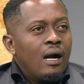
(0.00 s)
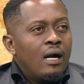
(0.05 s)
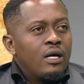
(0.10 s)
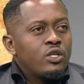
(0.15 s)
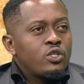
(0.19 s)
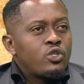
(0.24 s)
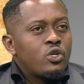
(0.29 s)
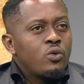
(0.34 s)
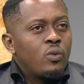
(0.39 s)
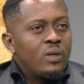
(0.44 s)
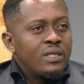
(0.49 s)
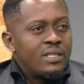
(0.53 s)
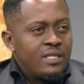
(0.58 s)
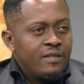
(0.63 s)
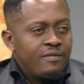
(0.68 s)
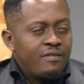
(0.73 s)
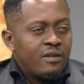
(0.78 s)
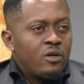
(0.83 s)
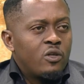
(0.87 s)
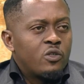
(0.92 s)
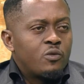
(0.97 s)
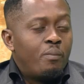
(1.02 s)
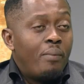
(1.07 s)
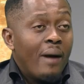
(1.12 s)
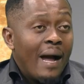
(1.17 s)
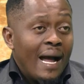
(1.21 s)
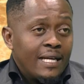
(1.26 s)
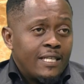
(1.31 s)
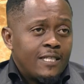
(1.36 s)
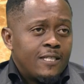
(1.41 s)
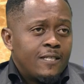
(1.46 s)
So it was difficult,
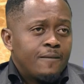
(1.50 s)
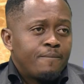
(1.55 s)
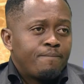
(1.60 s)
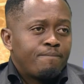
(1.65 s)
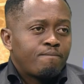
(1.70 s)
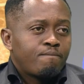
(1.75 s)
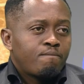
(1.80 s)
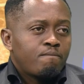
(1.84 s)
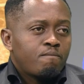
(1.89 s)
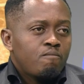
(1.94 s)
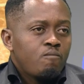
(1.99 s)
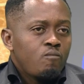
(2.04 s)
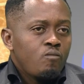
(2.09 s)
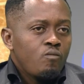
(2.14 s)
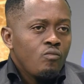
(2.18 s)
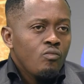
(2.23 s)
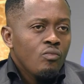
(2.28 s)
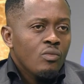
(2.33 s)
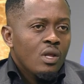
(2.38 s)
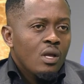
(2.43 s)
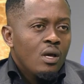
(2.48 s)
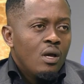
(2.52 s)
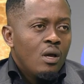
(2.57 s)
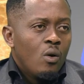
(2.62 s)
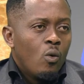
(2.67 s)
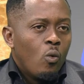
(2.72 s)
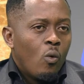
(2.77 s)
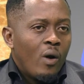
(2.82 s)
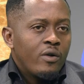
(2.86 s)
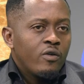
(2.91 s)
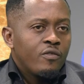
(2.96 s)
but
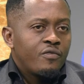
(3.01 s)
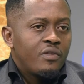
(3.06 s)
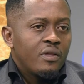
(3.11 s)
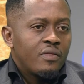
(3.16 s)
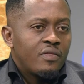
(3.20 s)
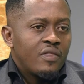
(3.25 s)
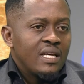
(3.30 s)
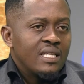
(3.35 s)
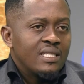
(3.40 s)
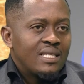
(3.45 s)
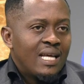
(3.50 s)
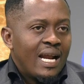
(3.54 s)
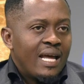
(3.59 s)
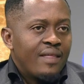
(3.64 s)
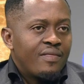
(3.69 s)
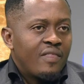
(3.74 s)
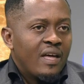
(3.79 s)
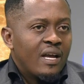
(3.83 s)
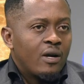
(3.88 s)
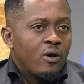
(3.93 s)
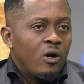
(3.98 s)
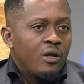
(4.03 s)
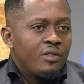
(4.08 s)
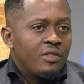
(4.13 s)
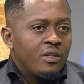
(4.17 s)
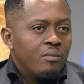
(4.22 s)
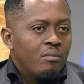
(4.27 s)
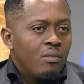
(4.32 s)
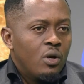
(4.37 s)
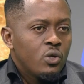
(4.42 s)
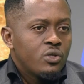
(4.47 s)
one of the things that I thank God the
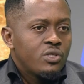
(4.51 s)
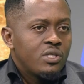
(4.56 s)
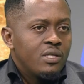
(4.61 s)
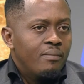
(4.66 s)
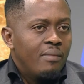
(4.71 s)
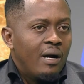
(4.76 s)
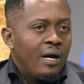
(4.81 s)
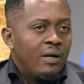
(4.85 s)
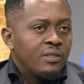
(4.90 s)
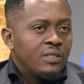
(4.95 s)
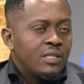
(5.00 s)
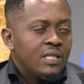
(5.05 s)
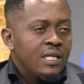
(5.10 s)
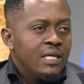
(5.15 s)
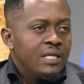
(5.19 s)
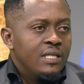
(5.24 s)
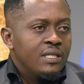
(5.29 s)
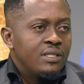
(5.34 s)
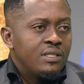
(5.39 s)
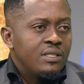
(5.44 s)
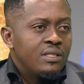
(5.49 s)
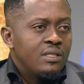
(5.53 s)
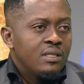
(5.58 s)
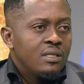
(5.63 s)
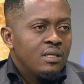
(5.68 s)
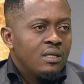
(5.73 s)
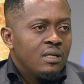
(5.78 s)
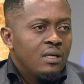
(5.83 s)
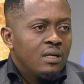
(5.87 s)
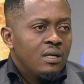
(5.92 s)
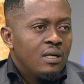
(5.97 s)
most about is
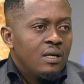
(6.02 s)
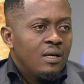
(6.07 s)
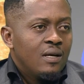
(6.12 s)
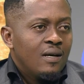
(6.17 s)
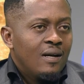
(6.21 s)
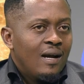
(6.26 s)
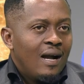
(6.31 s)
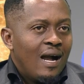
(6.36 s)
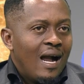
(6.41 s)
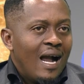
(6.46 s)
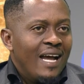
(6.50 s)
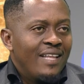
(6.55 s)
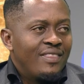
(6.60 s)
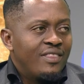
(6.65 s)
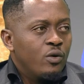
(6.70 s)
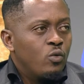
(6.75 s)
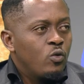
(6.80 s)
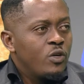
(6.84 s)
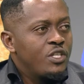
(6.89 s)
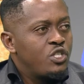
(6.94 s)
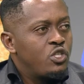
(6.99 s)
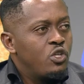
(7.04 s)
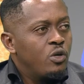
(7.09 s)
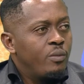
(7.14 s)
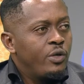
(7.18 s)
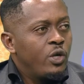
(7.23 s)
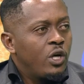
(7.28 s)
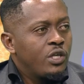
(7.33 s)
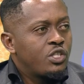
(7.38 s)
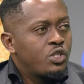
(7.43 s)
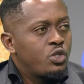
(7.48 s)
I had the wisdom
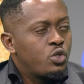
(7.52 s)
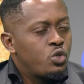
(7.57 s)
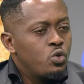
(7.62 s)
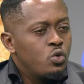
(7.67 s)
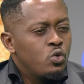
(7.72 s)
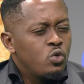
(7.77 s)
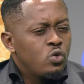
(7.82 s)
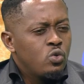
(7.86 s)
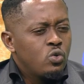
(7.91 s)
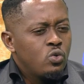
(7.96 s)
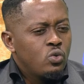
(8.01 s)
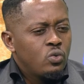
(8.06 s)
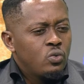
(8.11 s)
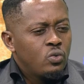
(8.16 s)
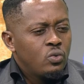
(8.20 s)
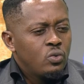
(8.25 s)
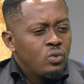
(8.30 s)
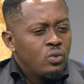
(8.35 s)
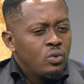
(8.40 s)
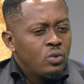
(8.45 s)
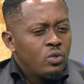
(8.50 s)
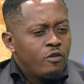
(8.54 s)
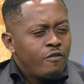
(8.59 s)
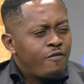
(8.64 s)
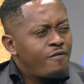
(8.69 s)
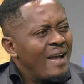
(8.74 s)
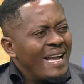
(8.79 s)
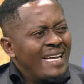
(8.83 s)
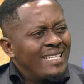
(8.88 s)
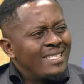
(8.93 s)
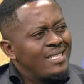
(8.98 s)
not to
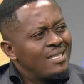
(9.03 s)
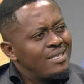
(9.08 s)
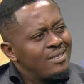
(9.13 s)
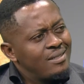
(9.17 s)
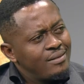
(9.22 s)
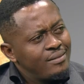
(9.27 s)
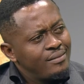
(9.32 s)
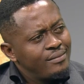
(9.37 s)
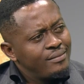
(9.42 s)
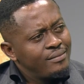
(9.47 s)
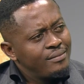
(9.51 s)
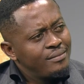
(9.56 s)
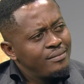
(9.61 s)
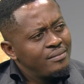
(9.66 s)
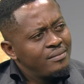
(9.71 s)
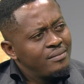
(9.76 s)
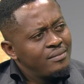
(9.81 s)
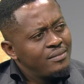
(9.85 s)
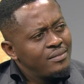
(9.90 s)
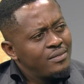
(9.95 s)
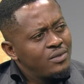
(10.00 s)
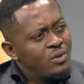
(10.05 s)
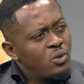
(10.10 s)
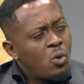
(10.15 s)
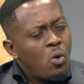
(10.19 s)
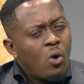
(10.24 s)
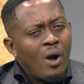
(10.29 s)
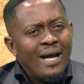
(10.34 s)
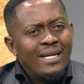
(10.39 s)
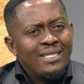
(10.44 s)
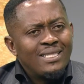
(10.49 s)
fight
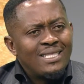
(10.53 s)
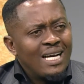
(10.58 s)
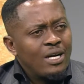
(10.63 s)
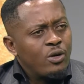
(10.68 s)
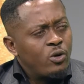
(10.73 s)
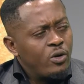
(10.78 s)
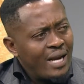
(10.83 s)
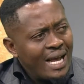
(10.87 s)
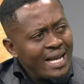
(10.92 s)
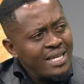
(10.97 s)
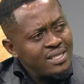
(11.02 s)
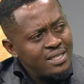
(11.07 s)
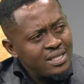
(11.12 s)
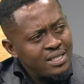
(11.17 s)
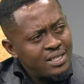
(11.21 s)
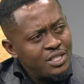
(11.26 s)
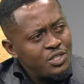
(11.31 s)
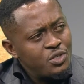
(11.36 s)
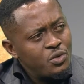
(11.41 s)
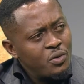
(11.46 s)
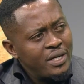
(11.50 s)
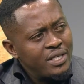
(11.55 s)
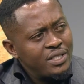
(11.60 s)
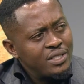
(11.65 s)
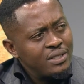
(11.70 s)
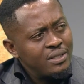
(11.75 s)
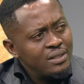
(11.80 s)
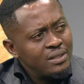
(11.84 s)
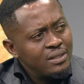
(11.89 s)
or antagonize the situation,